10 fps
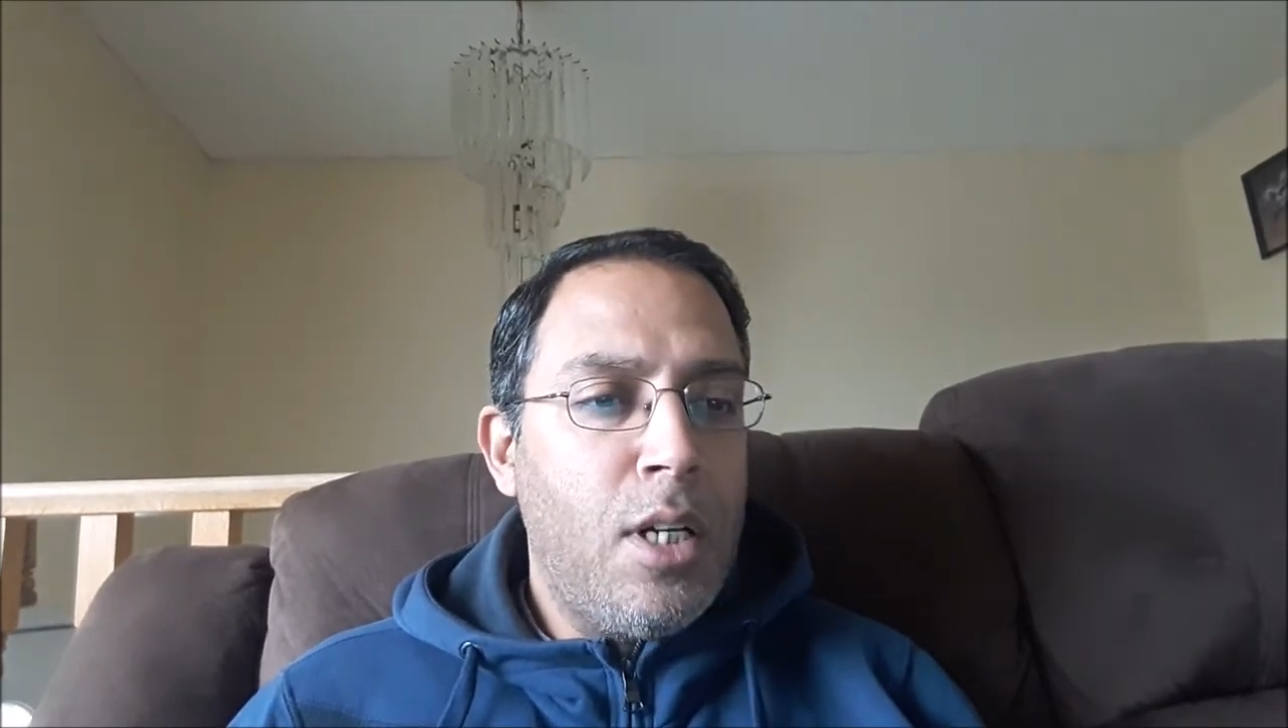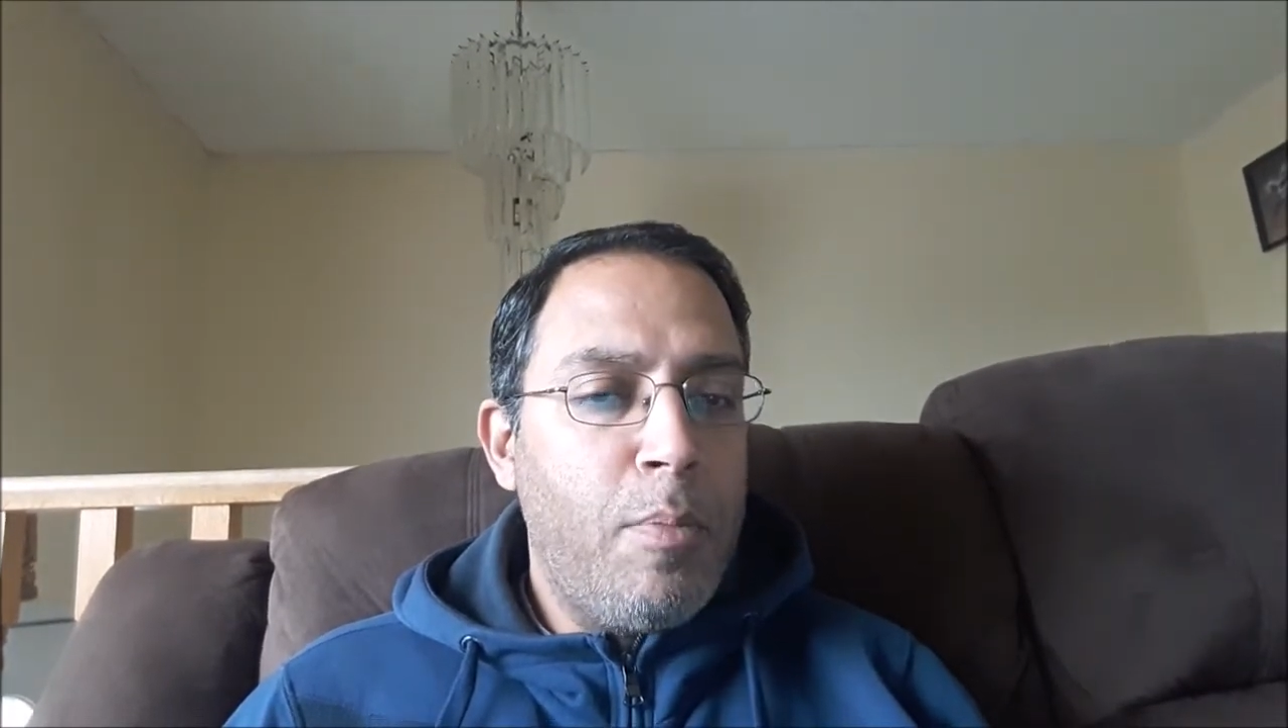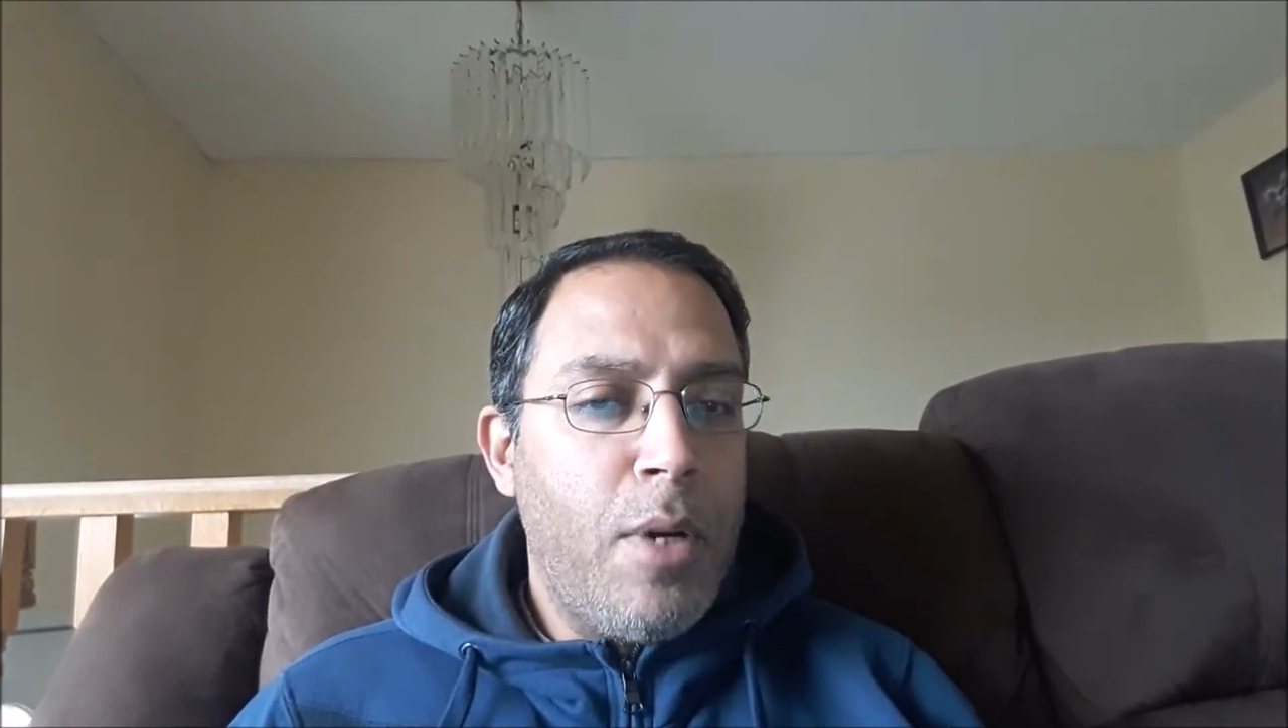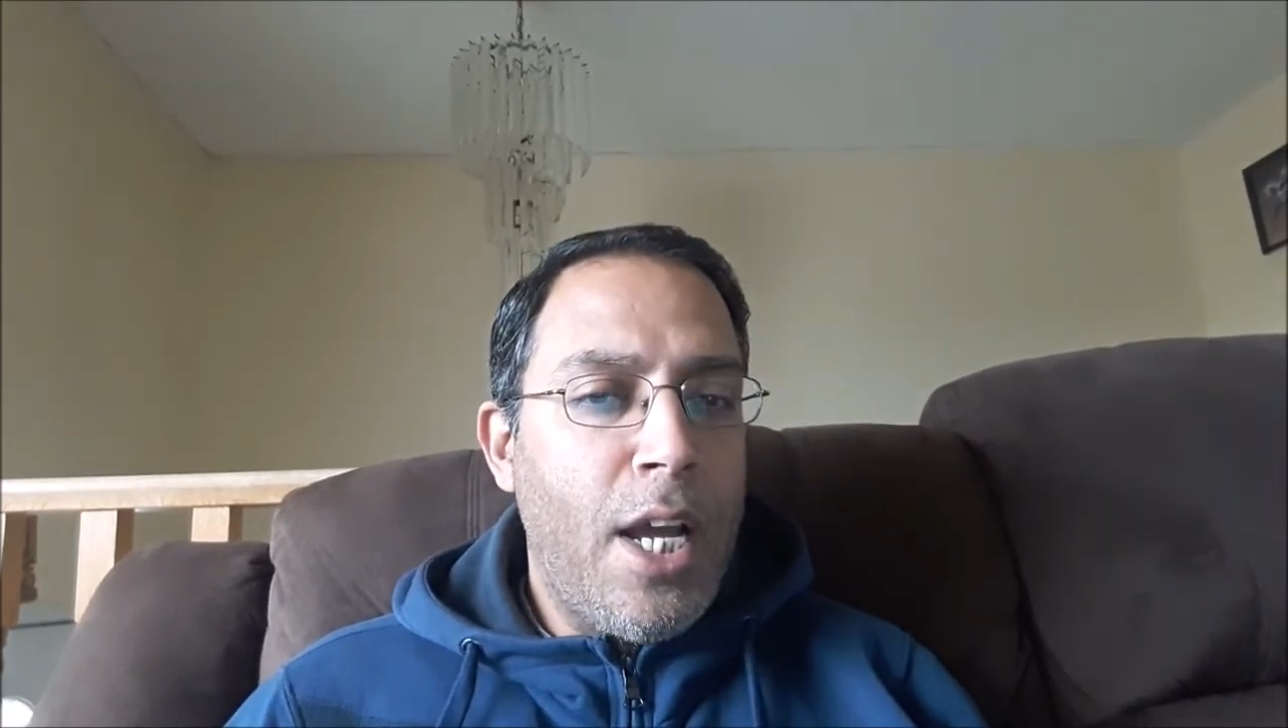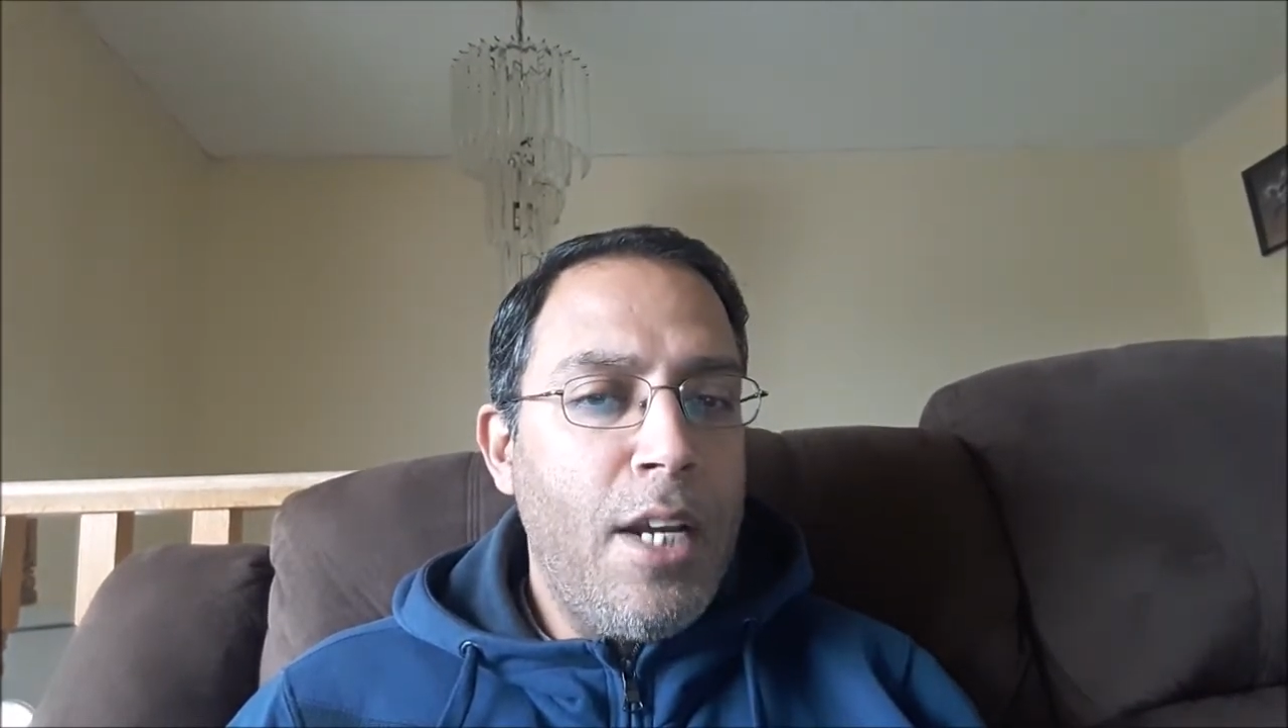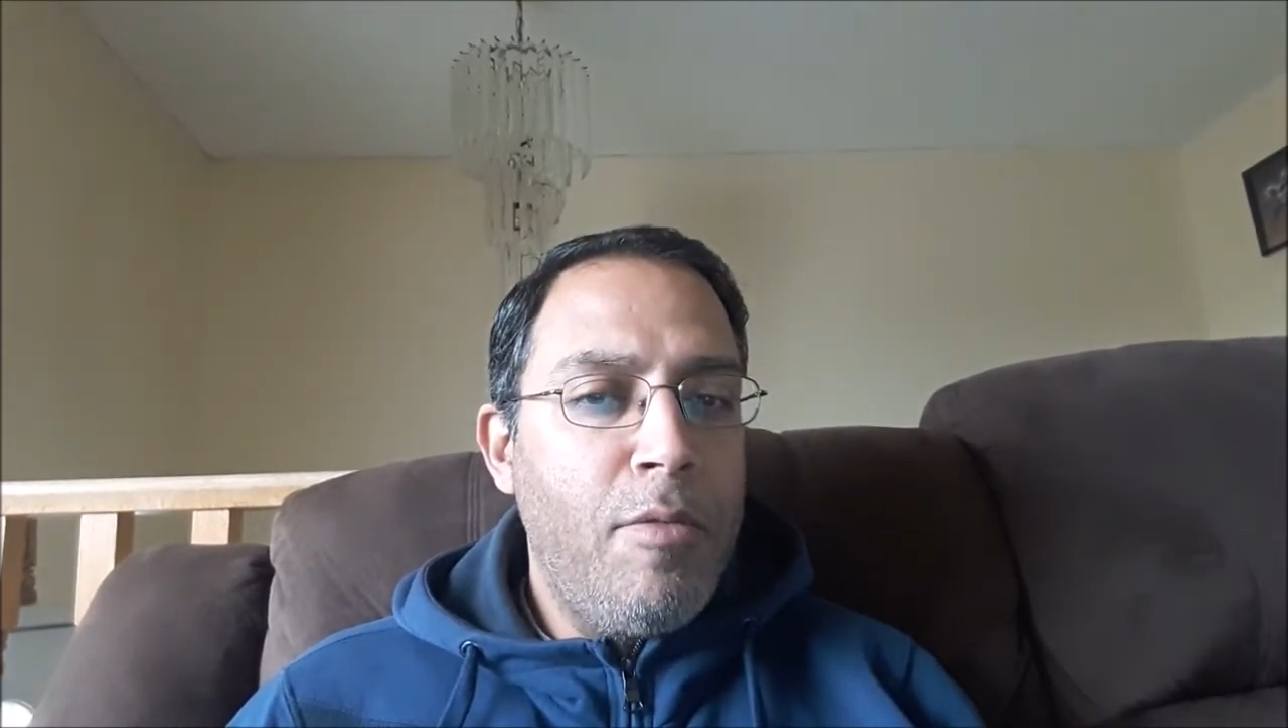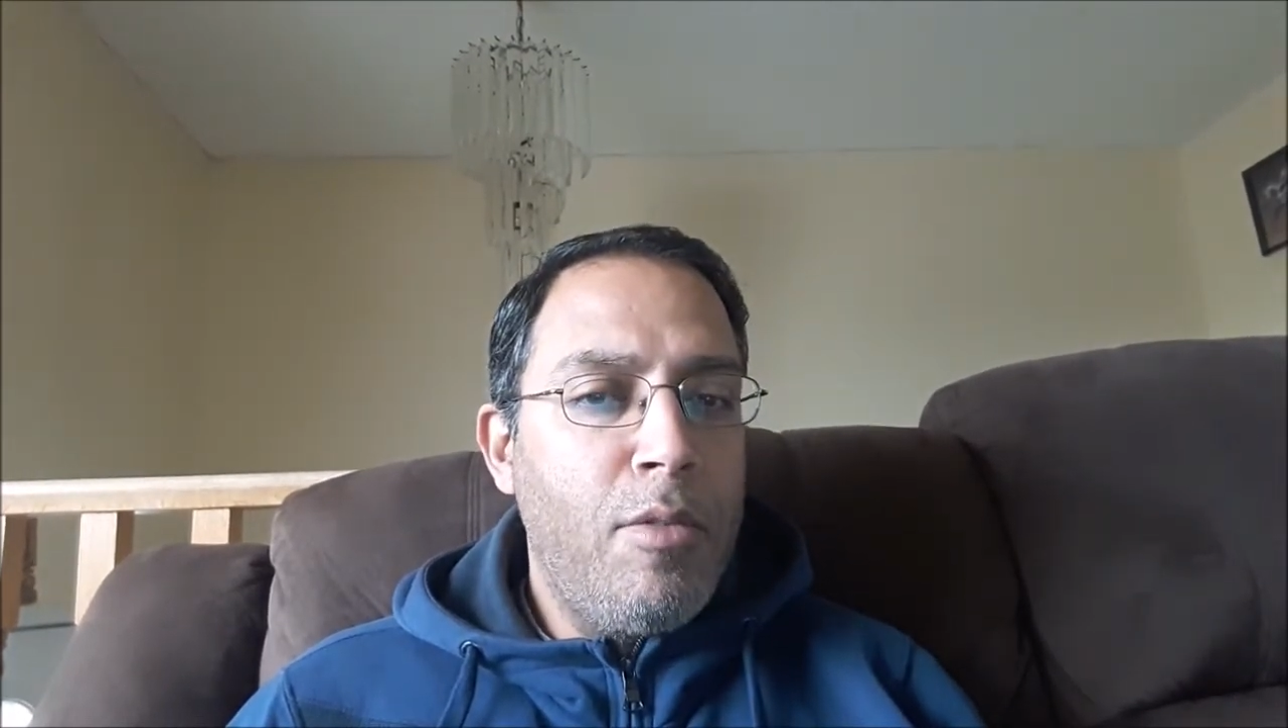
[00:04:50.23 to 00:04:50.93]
applied